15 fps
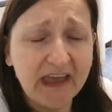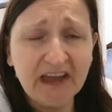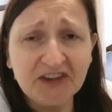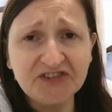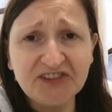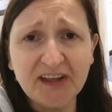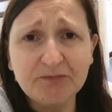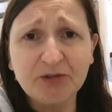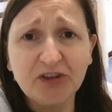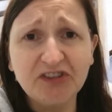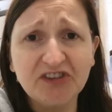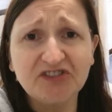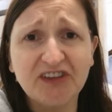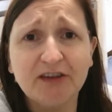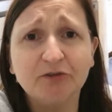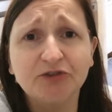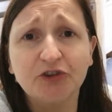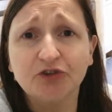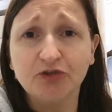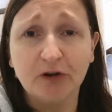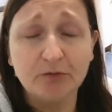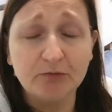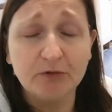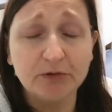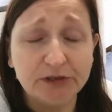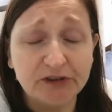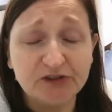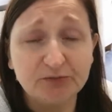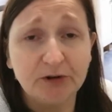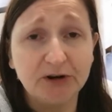I stepped on the scales as normal
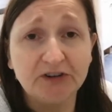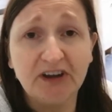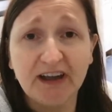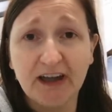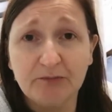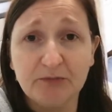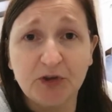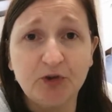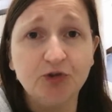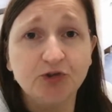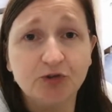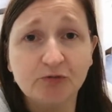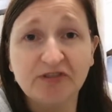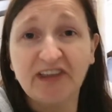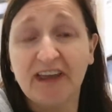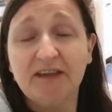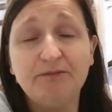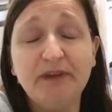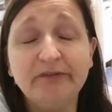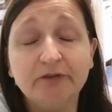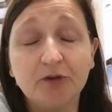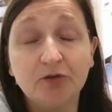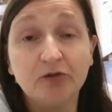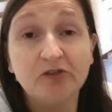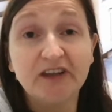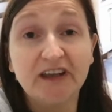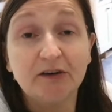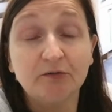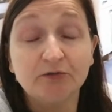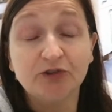this morning at my usual time, even though the
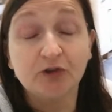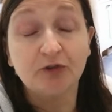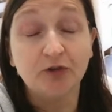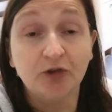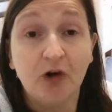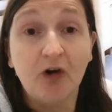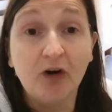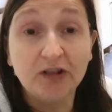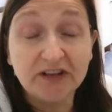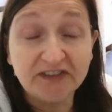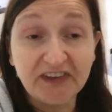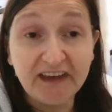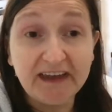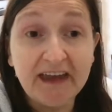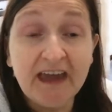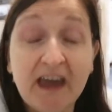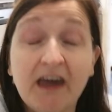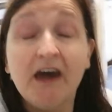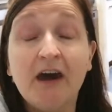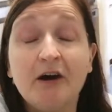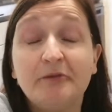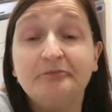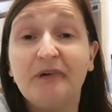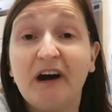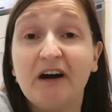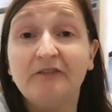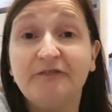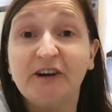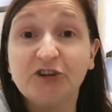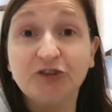girls are on holiday.
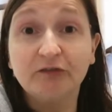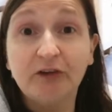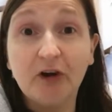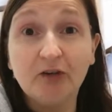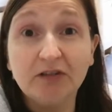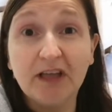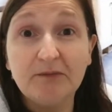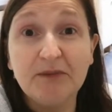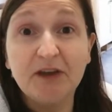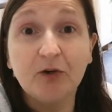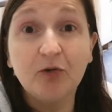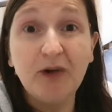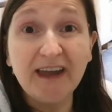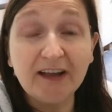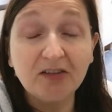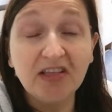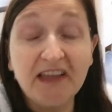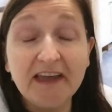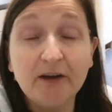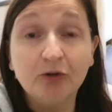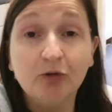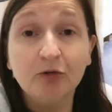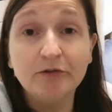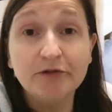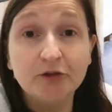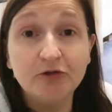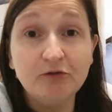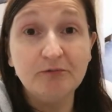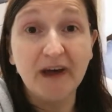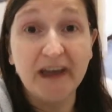But first of all, let me quickly go
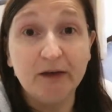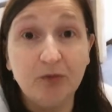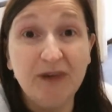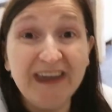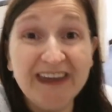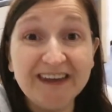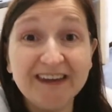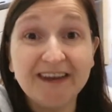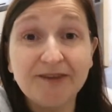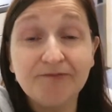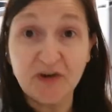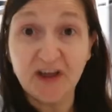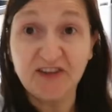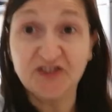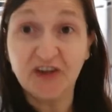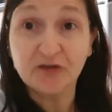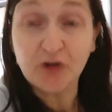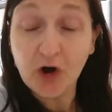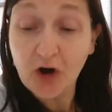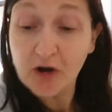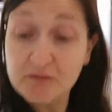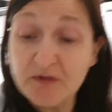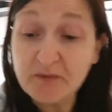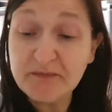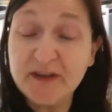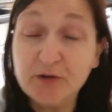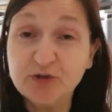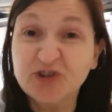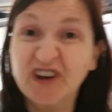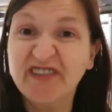through my week. Right, so I've got all my
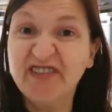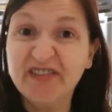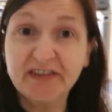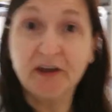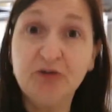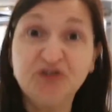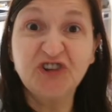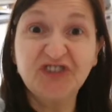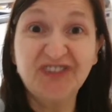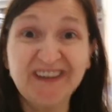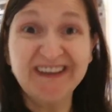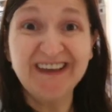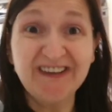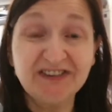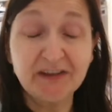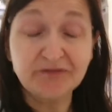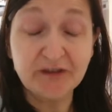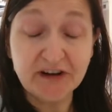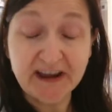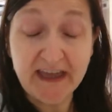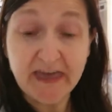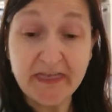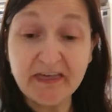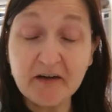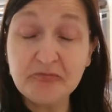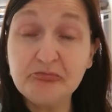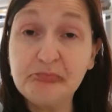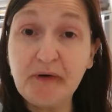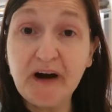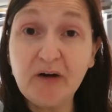meals written down just in case I forget
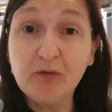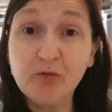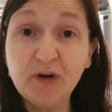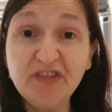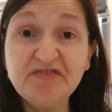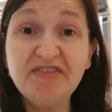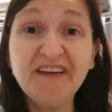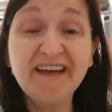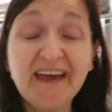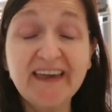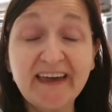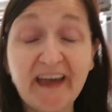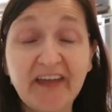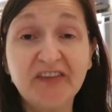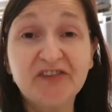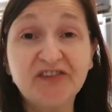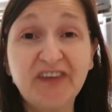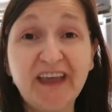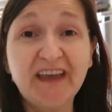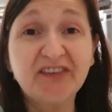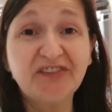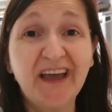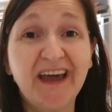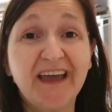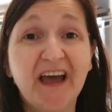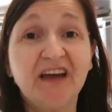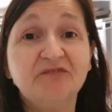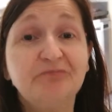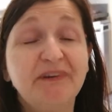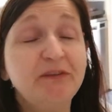them, but one thing I can say is I
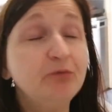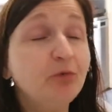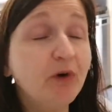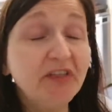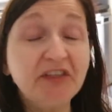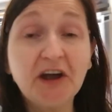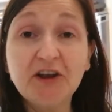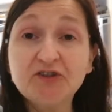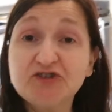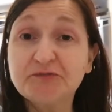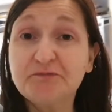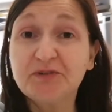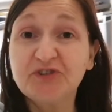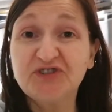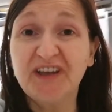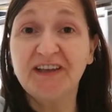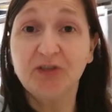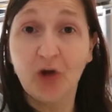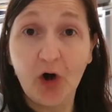have been 100%